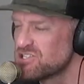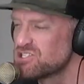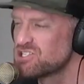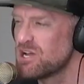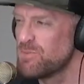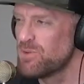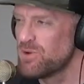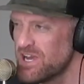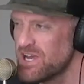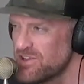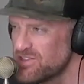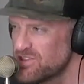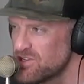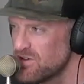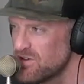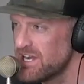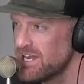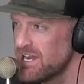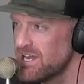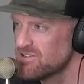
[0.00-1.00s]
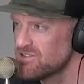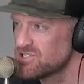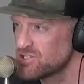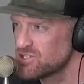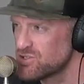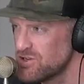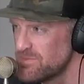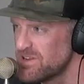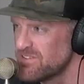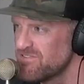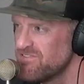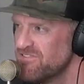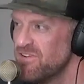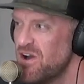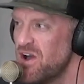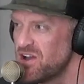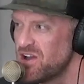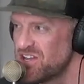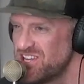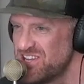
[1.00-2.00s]
someone out there right now screaming,
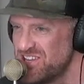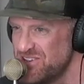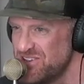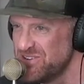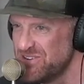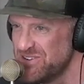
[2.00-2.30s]
"Fuck you."